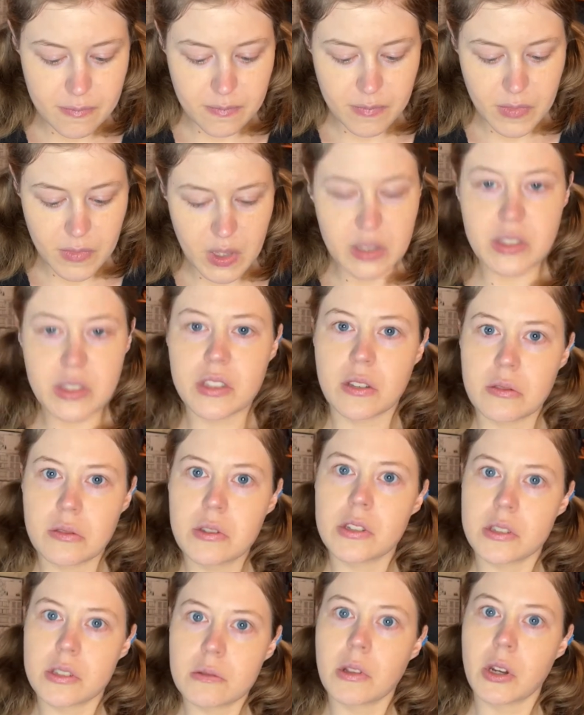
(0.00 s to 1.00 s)
I'm still
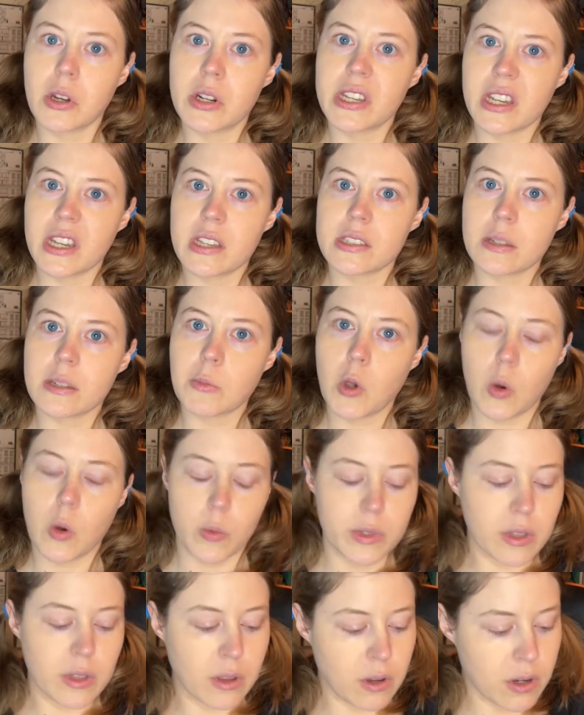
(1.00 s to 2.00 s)
just learning as I'm
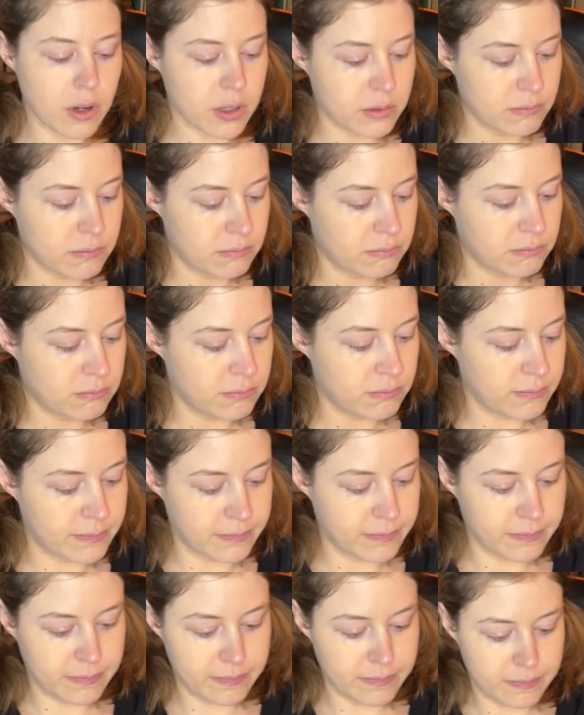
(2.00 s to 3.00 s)
going along.
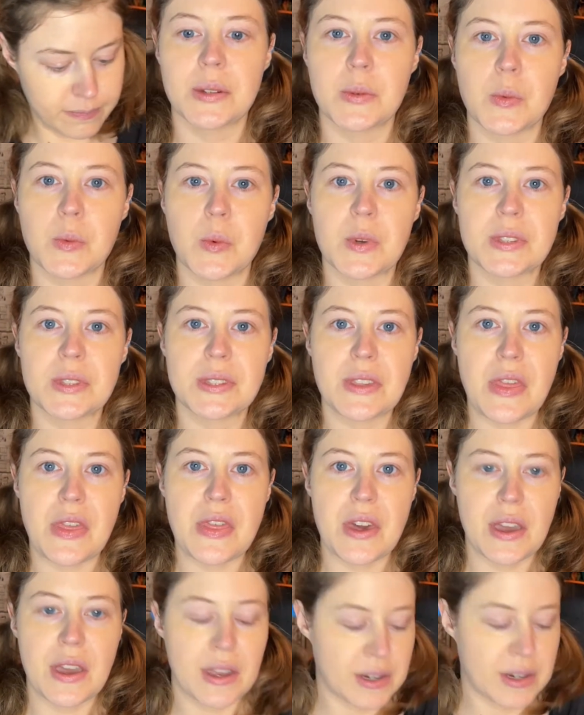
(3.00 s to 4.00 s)
Once
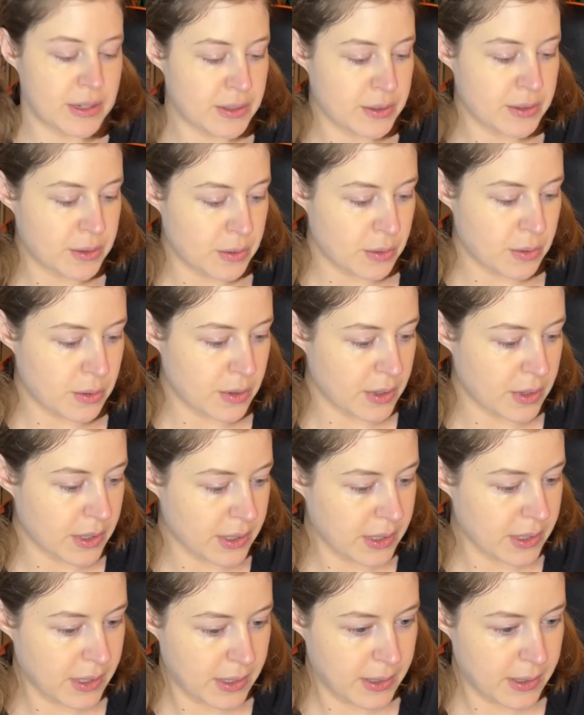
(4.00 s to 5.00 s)
that is
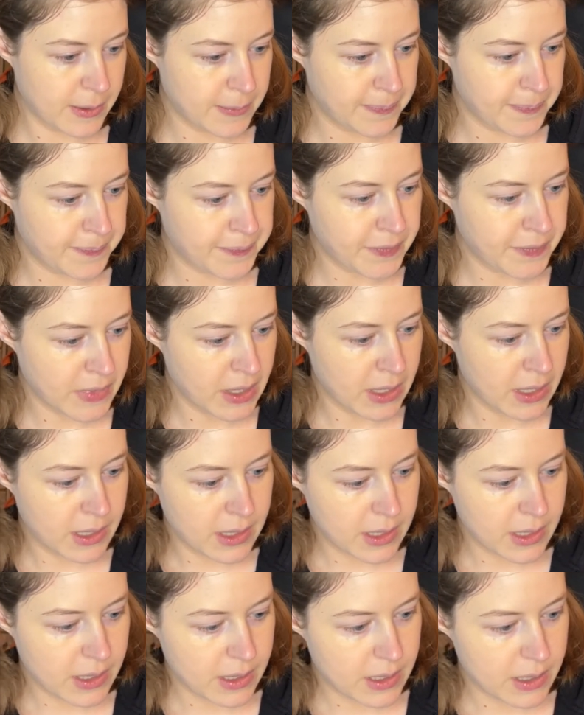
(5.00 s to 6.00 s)
on, I
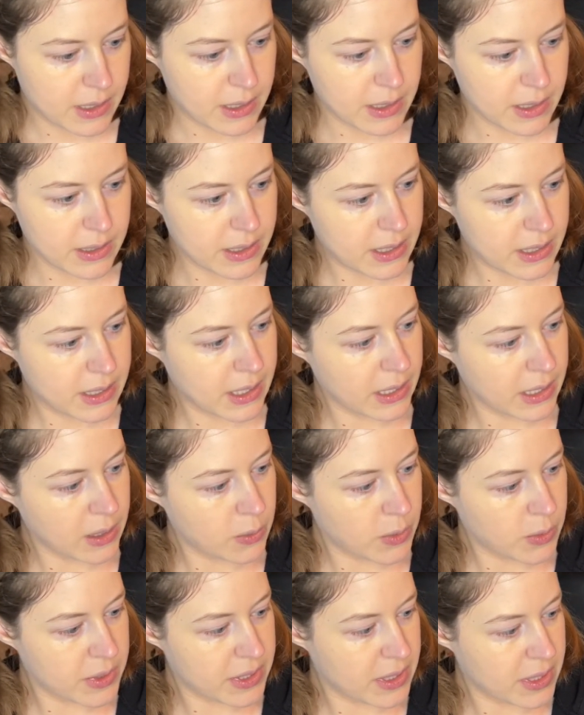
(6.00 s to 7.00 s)
can set
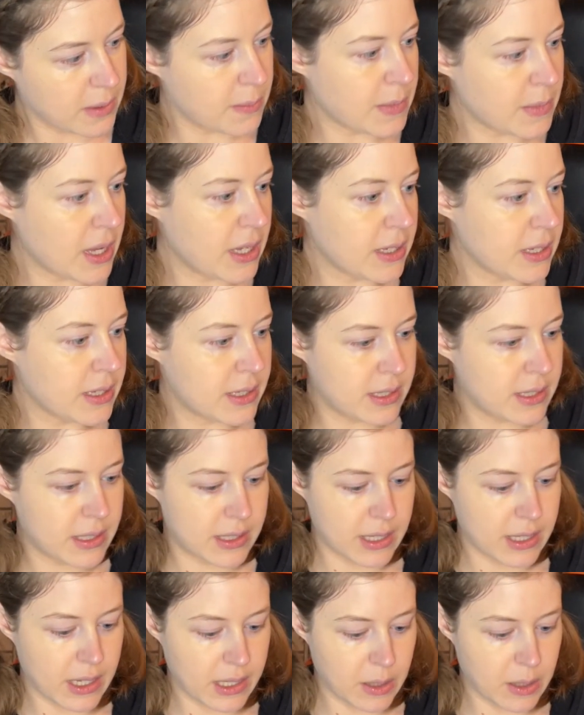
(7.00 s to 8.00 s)
it with some
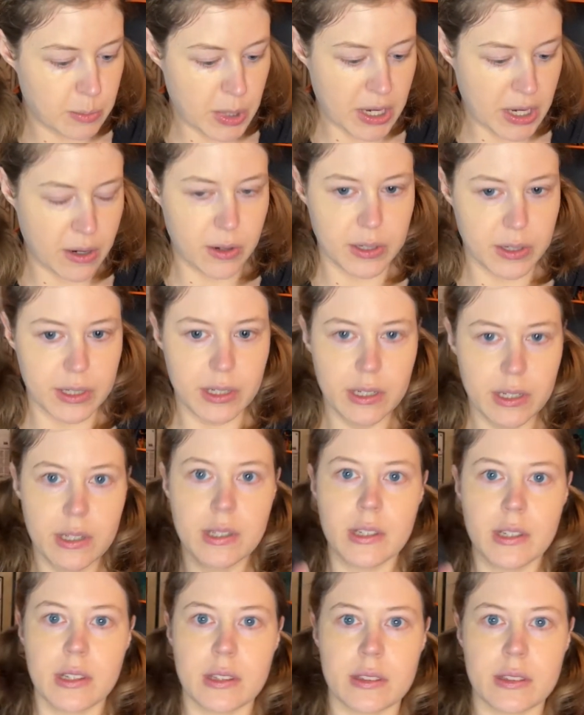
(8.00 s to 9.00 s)
setting powder
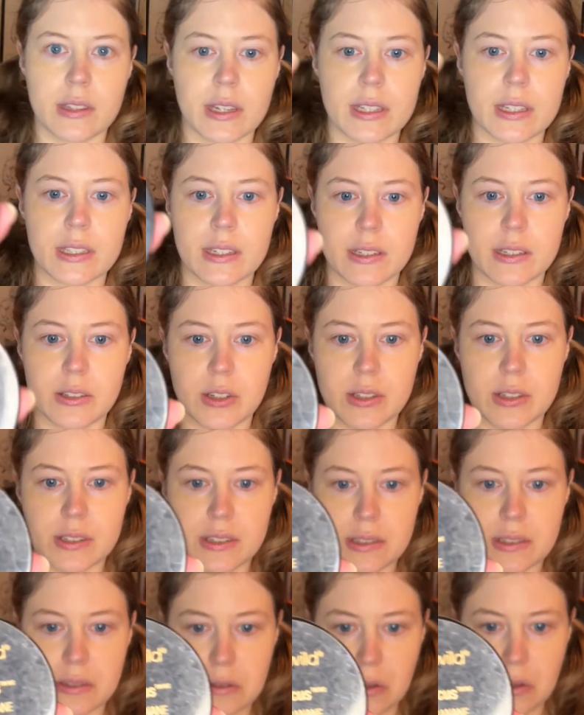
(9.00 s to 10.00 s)
that I
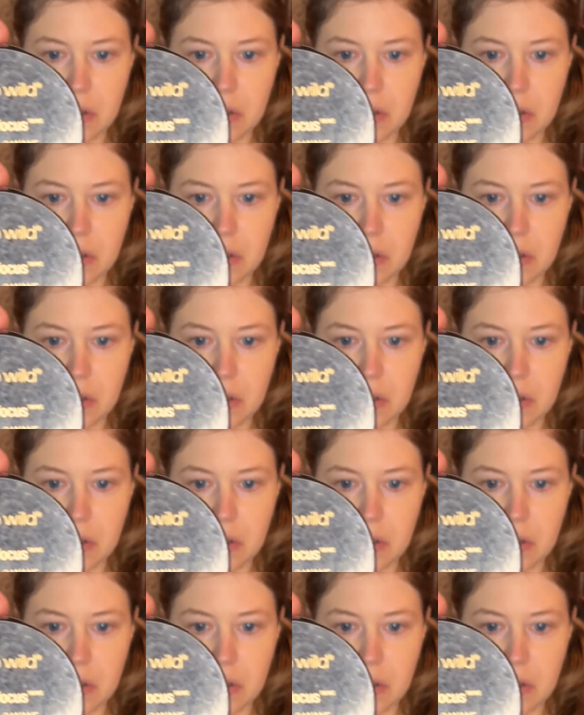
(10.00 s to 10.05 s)
just